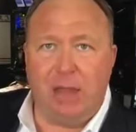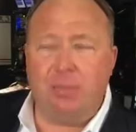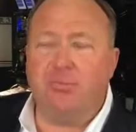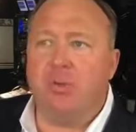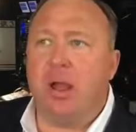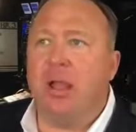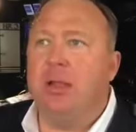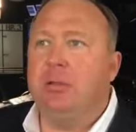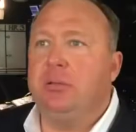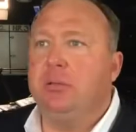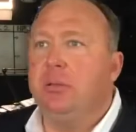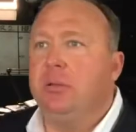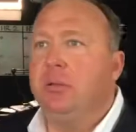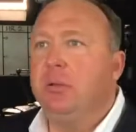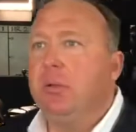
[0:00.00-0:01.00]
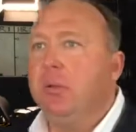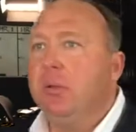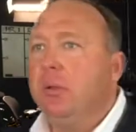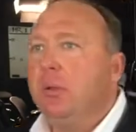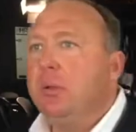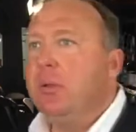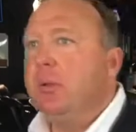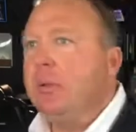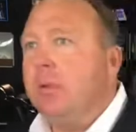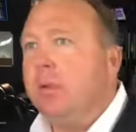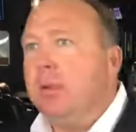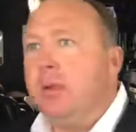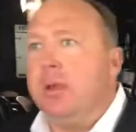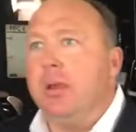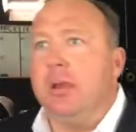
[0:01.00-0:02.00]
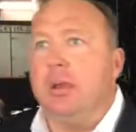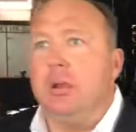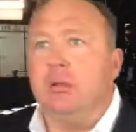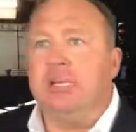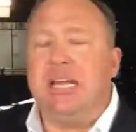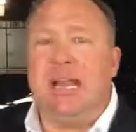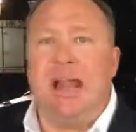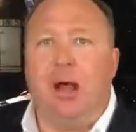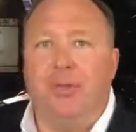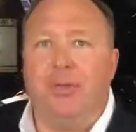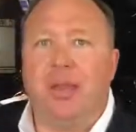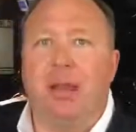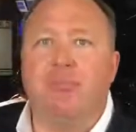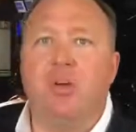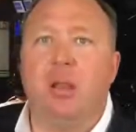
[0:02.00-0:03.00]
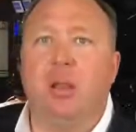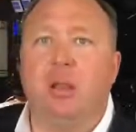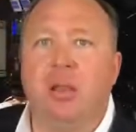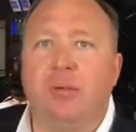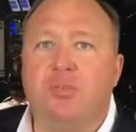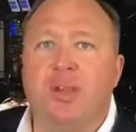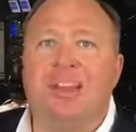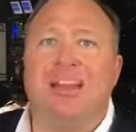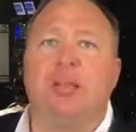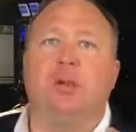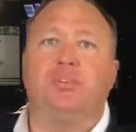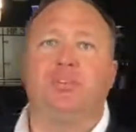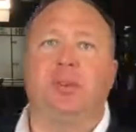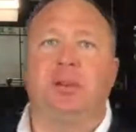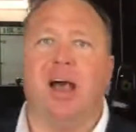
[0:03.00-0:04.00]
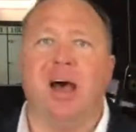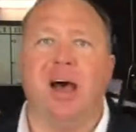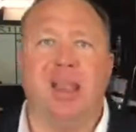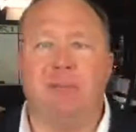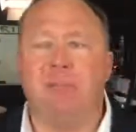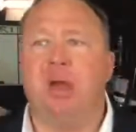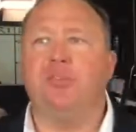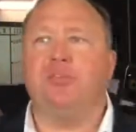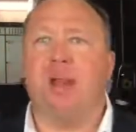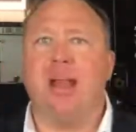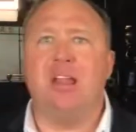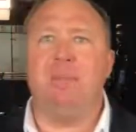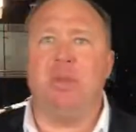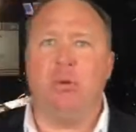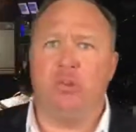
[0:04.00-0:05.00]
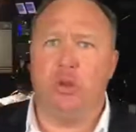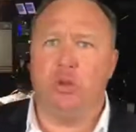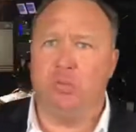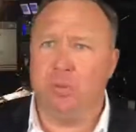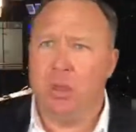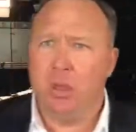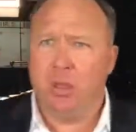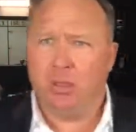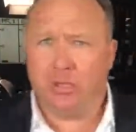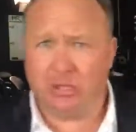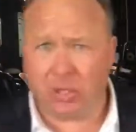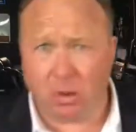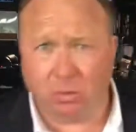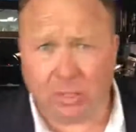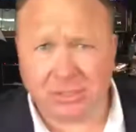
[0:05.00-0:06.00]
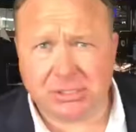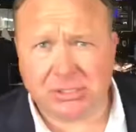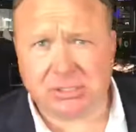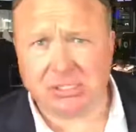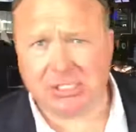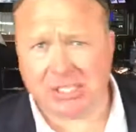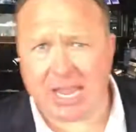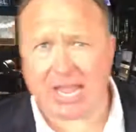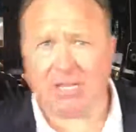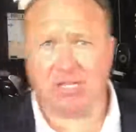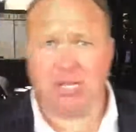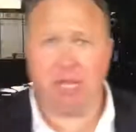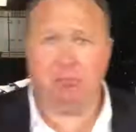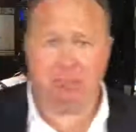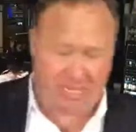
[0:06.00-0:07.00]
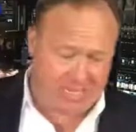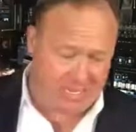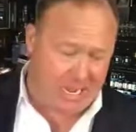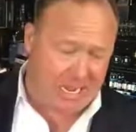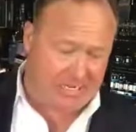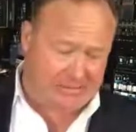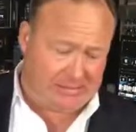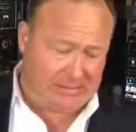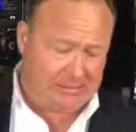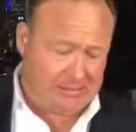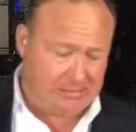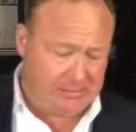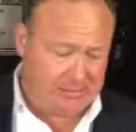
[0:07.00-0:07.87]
I'm trying to get healthy. I'm trying to live. I'm trying to get closer to God. I'm not trying to be with you soulless, skexy peacocks.